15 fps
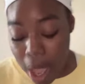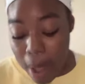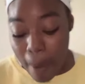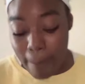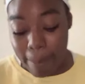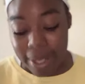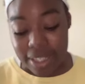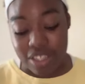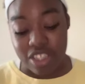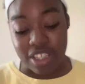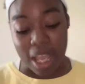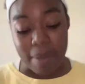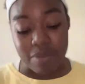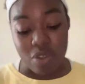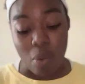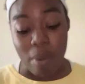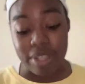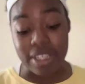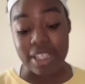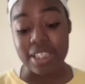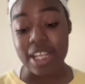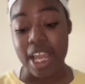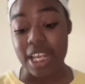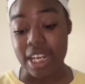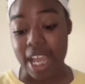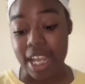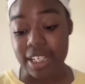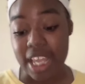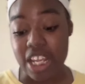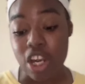But Samson was a
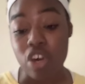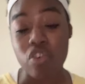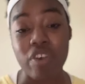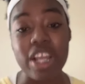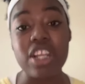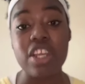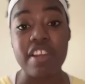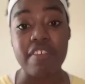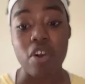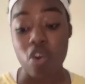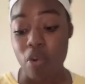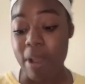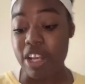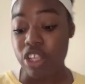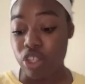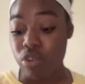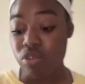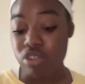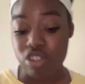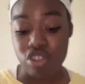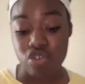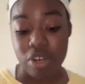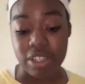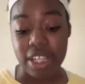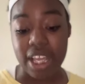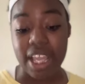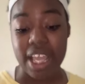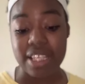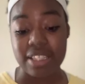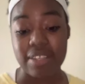Danite and a great hero who had used his strength
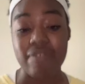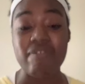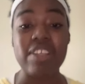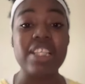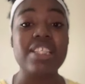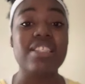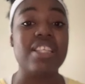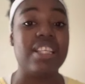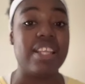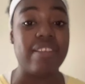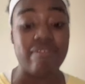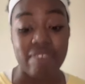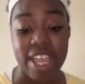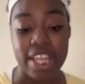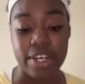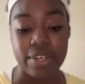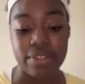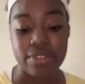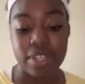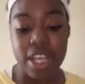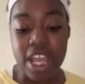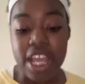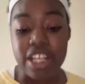against the Philistine invaders.